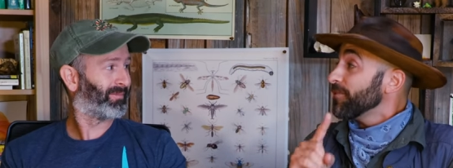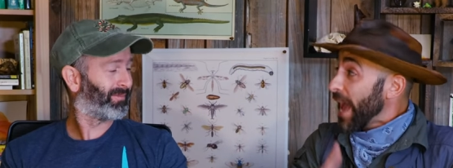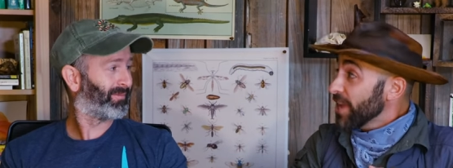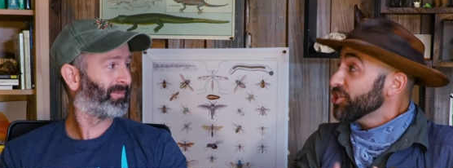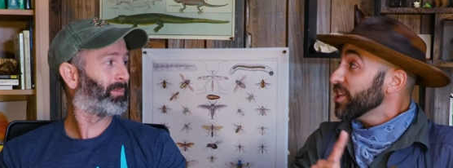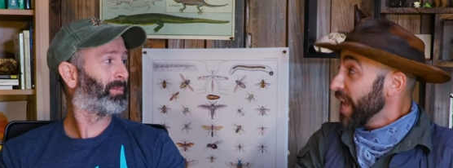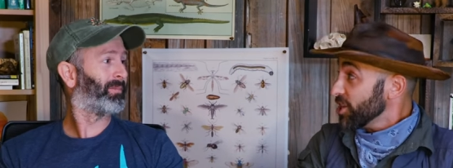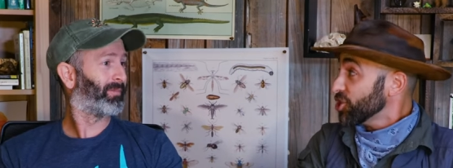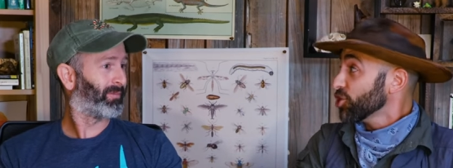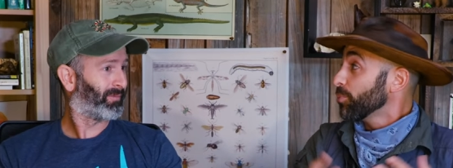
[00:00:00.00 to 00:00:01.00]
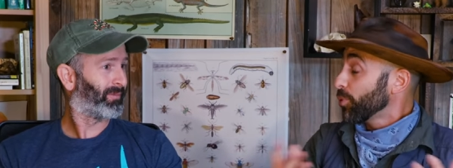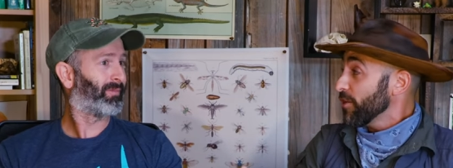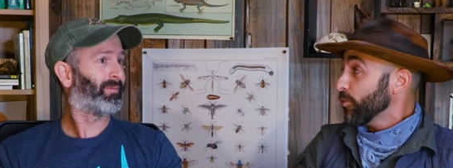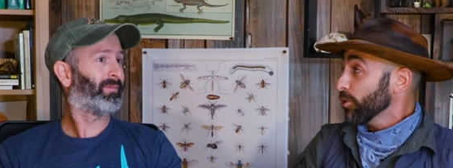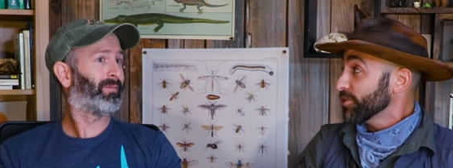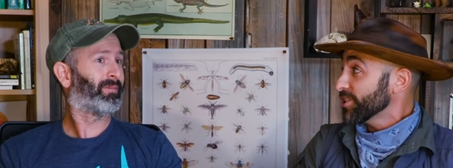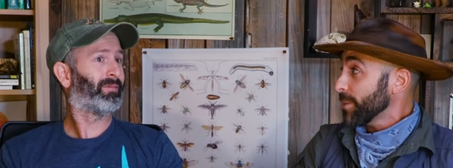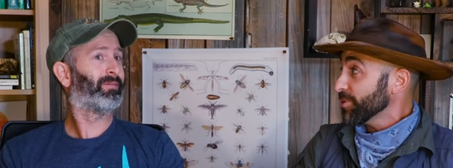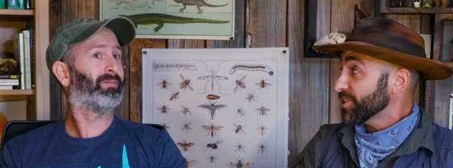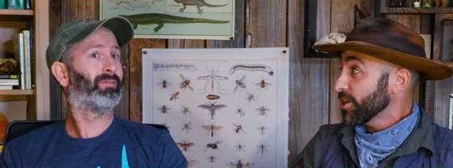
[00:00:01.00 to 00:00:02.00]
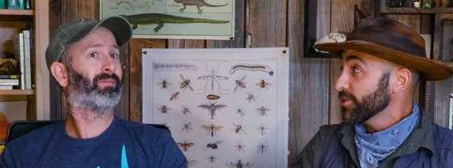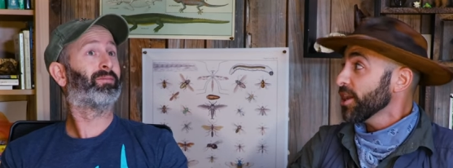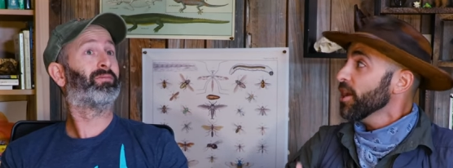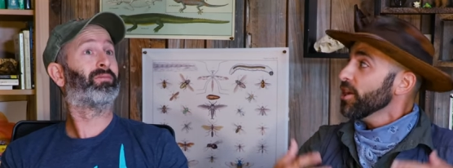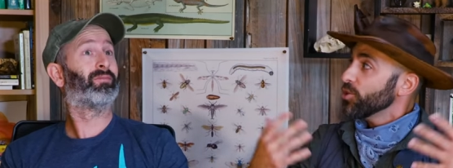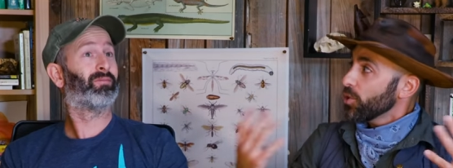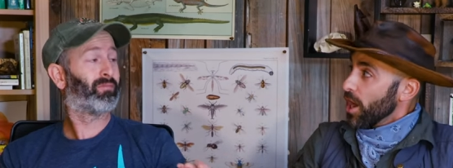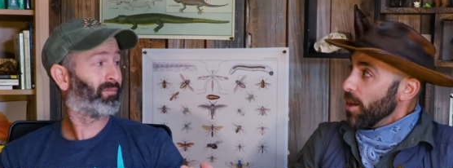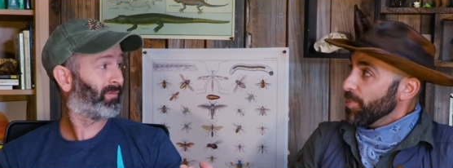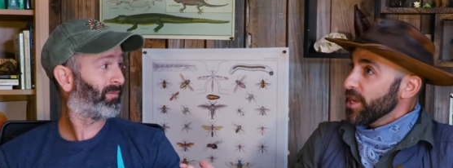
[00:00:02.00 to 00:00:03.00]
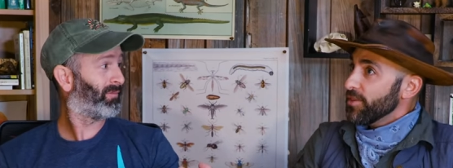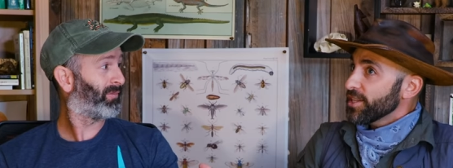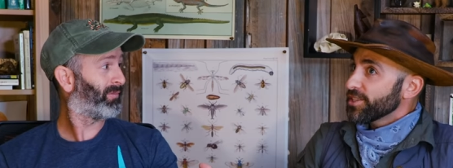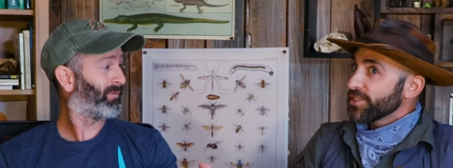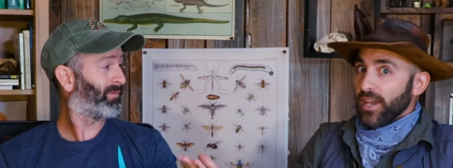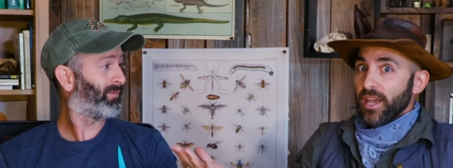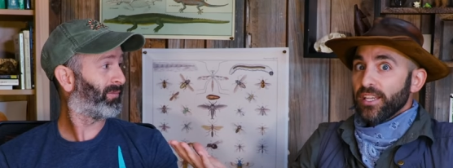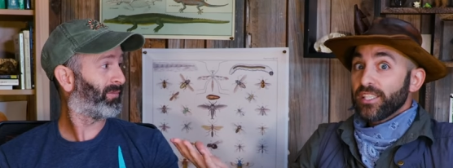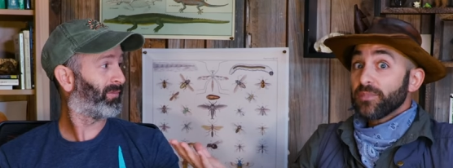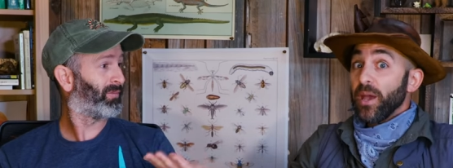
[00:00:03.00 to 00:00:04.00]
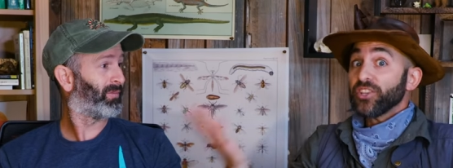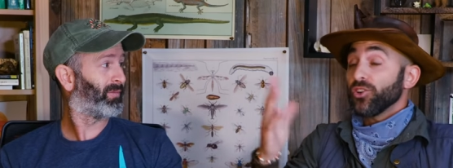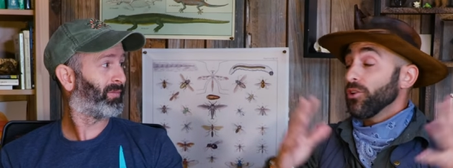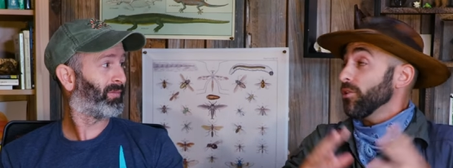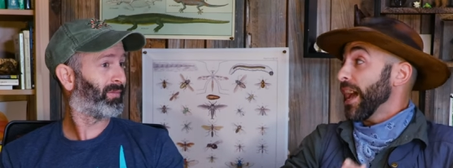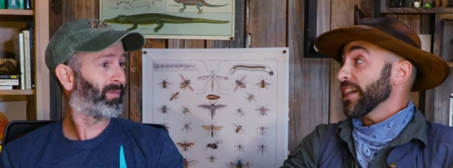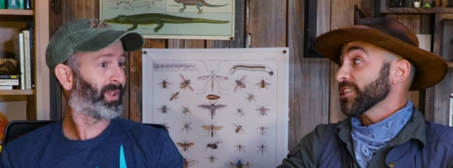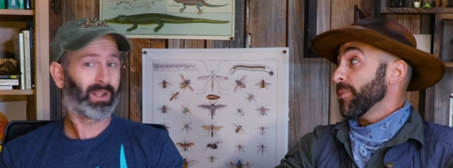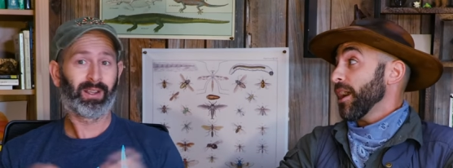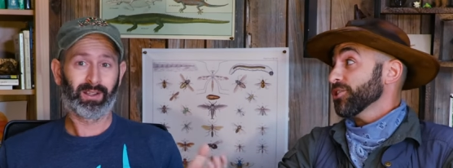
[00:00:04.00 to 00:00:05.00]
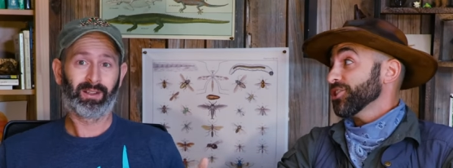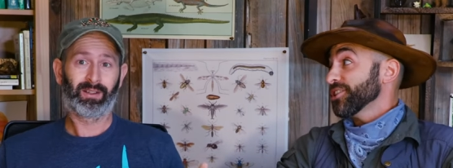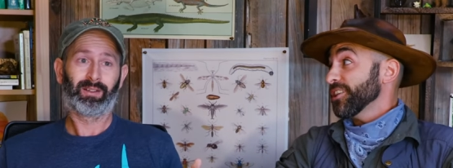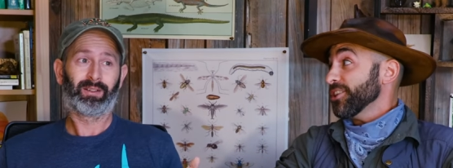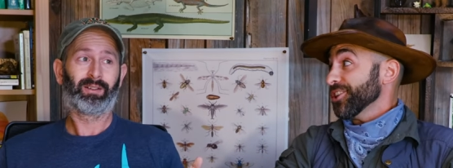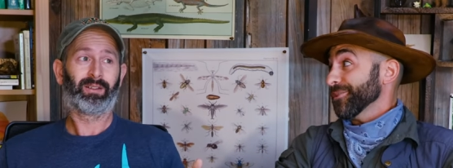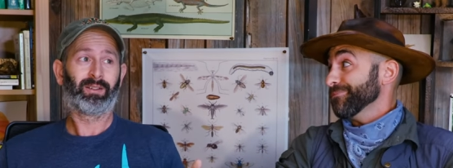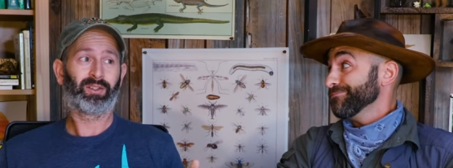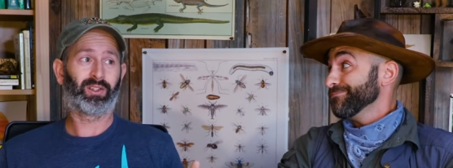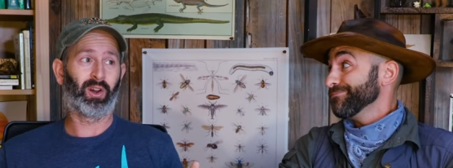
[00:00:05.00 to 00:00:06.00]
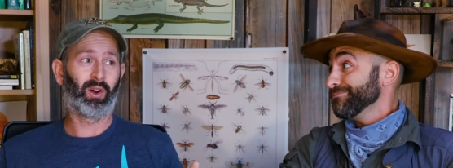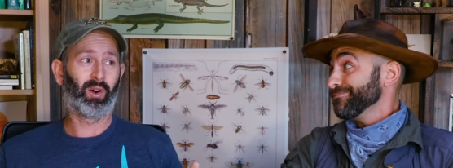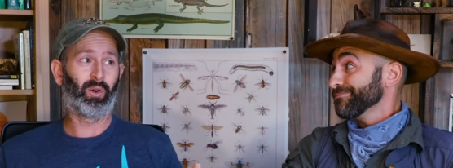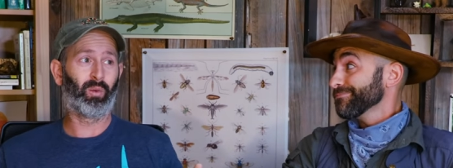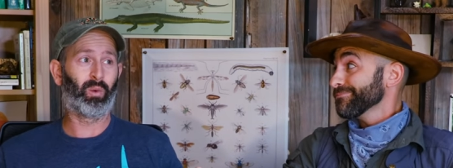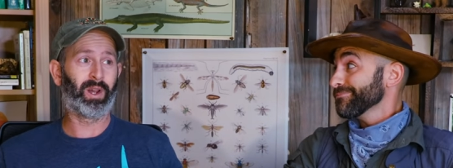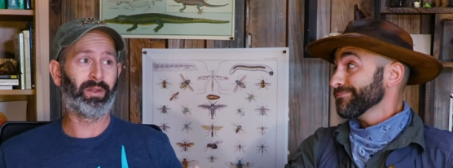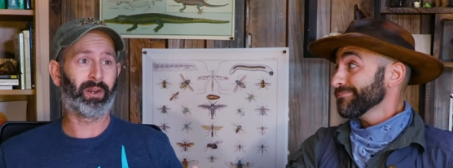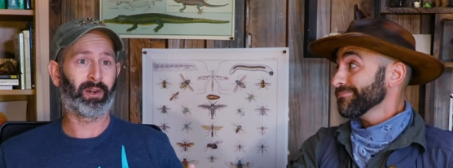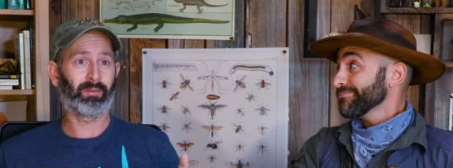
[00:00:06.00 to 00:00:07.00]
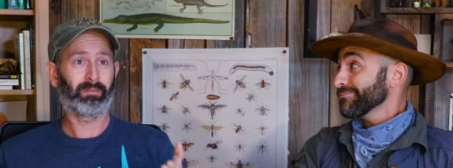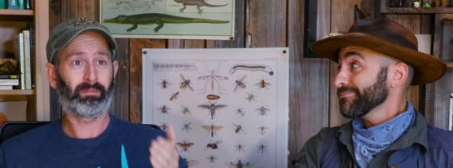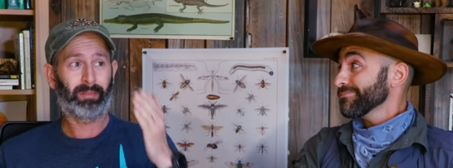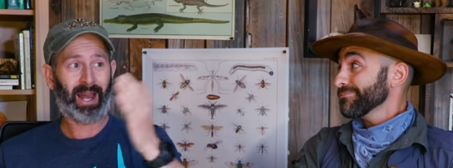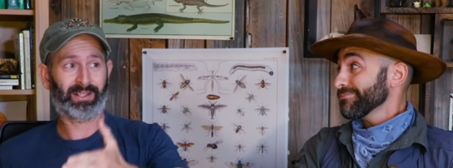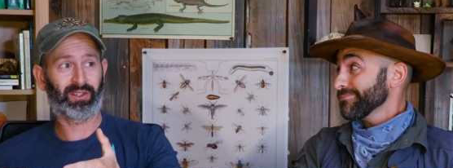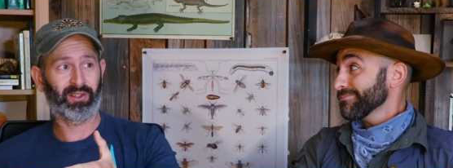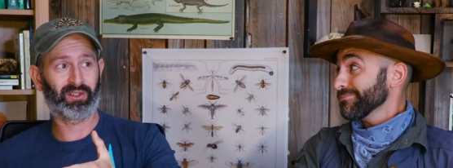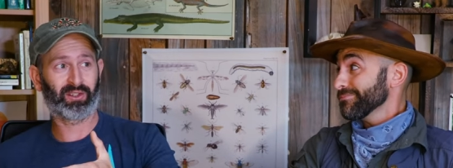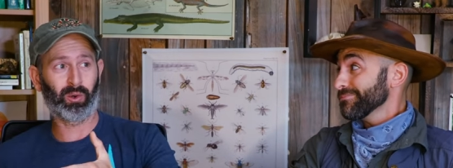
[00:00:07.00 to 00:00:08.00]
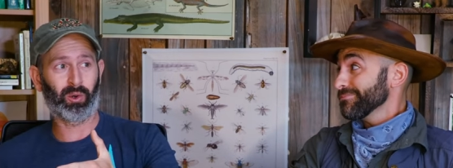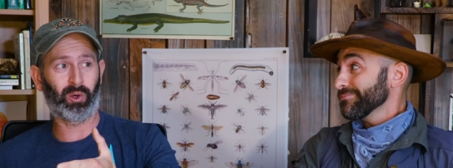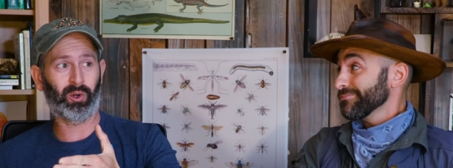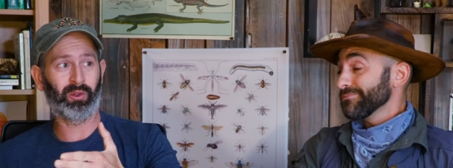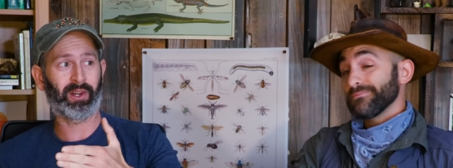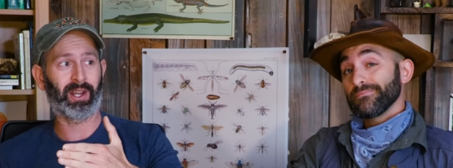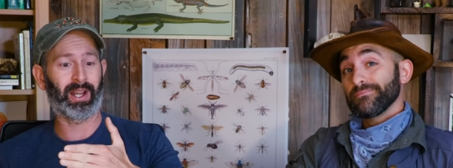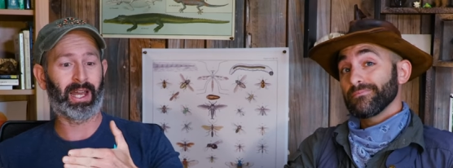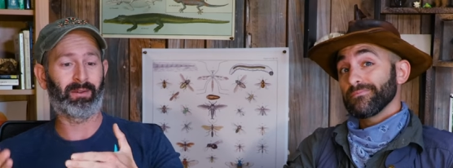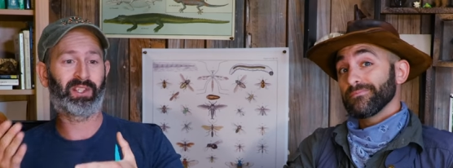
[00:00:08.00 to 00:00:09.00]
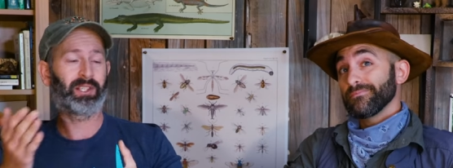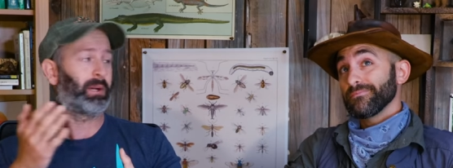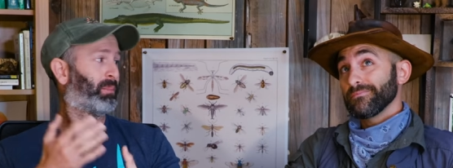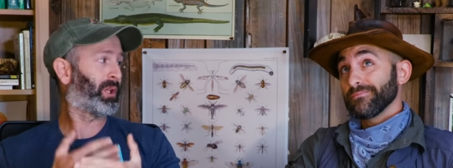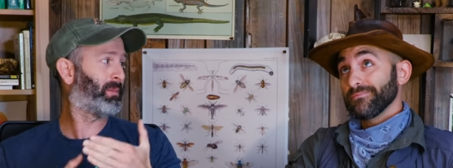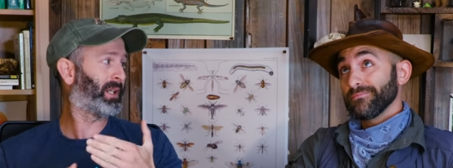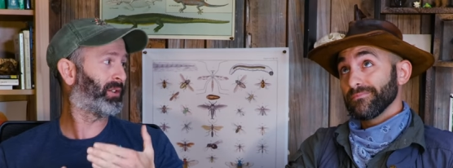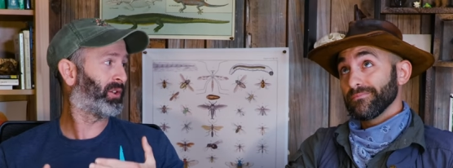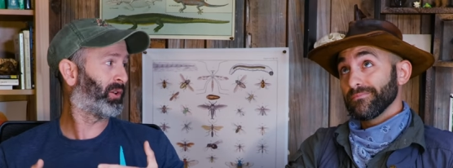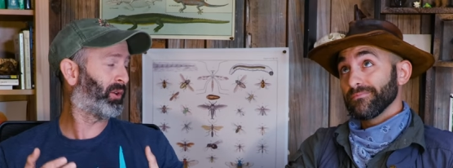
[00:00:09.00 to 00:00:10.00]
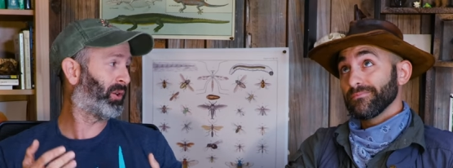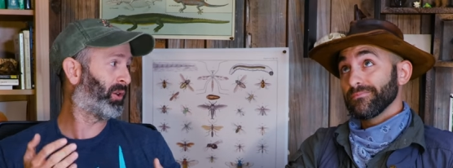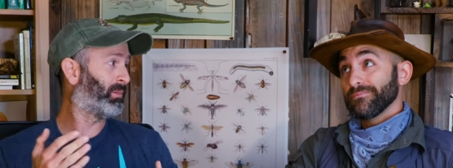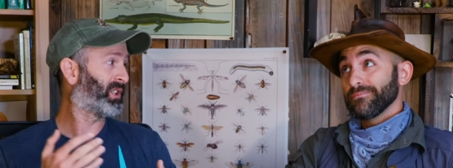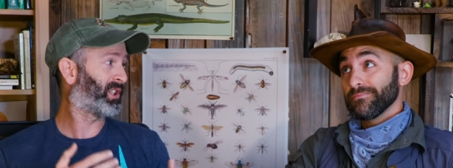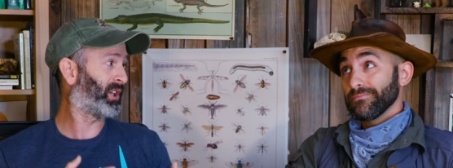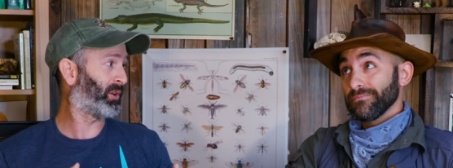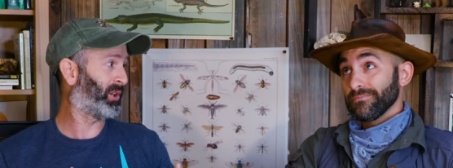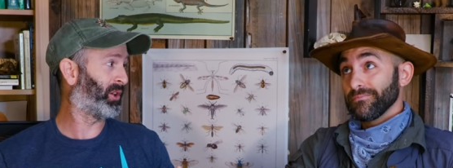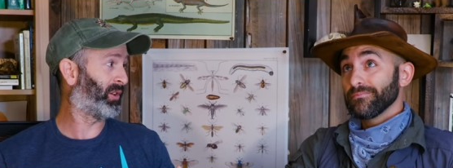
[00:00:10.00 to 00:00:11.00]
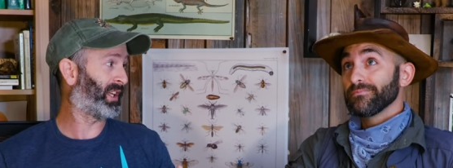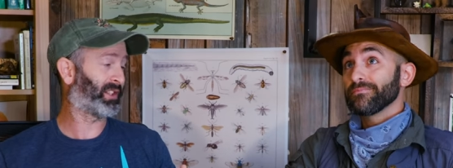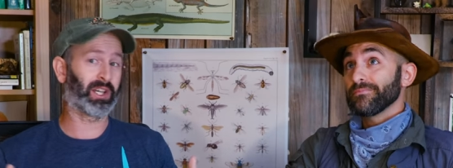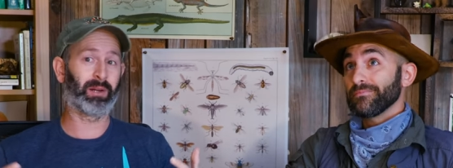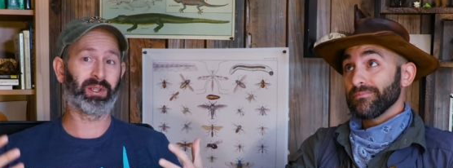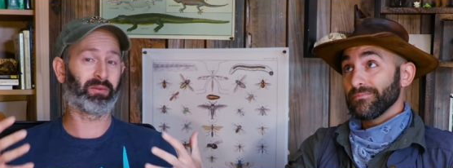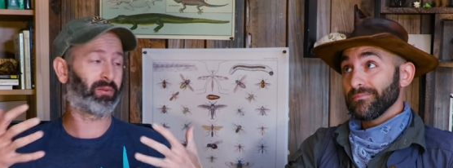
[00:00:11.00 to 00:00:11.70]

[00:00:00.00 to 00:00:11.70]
Speaker 1: of educational Brave Wilderness episodes to accompany this special Ask a Biologist edition.
Speaker 2: So when they're back to school, they're gonna have supplemental material that's coming